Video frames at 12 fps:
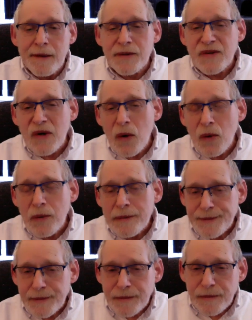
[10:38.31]
So
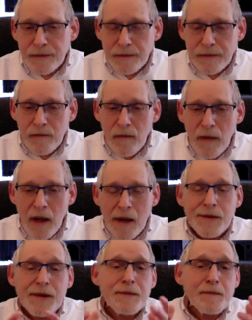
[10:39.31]

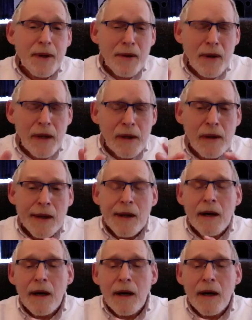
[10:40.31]
this period